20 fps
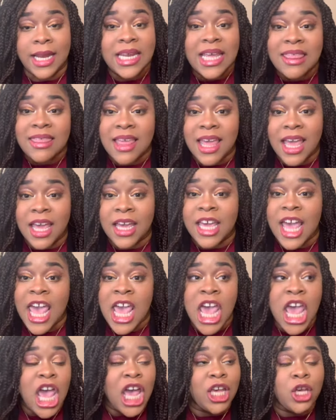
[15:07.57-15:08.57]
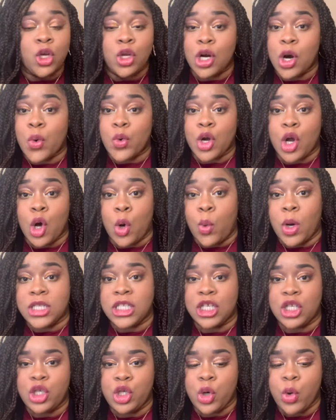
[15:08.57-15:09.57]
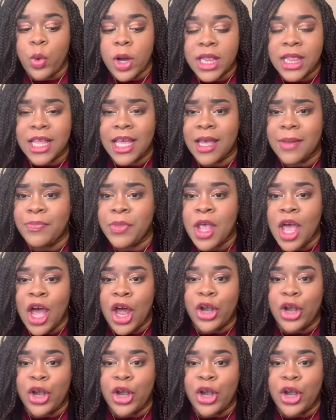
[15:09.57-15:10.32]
anything, and you don't know what to do with it,